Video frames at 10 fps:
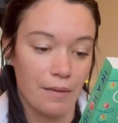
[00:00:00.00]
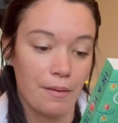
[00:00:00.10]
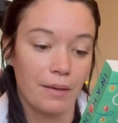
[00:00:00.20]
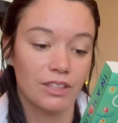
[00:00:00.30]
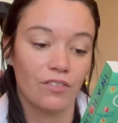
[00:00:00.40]
May
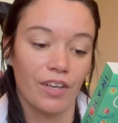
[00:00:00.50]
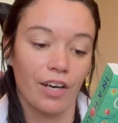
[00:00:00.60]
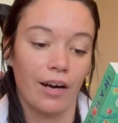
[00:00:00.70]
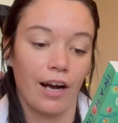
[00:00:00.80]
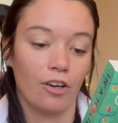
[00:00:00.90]
must figure
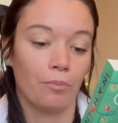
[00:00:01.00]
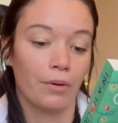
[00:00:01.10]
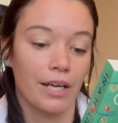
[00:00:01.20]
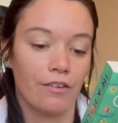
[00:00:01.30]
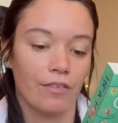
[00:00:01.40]
out how to
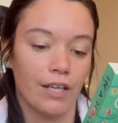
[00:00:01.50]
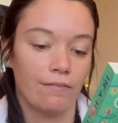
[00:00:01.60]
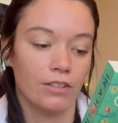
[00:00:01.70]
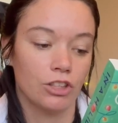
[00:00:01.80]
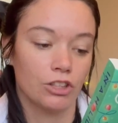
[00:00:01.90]
break free of
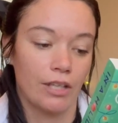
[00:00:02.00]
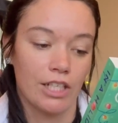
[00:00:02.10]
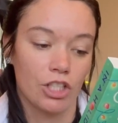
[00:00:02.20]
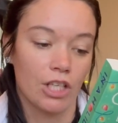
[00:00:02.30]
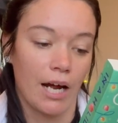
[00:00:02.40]
the
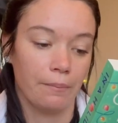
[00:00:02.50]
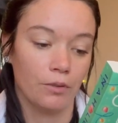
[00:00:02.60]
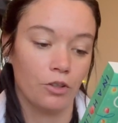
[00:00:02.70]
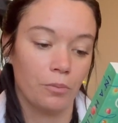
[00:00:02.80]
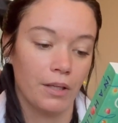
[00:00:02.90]
strange time
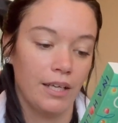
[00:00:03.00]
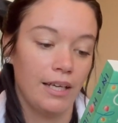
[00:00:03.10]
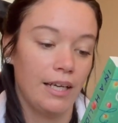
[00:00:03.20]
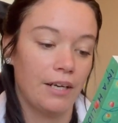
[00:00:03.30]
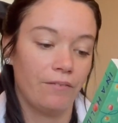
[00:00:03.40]
loop
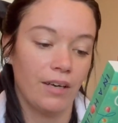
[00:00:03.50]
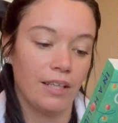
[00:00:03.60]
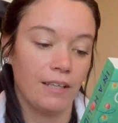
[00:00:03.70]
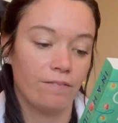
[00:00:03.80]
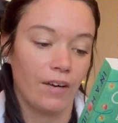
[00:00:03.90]
and
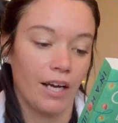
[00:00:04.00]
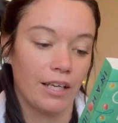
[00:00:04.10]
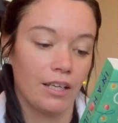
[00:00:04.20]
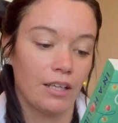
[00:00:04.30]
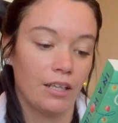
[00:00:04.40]
finally find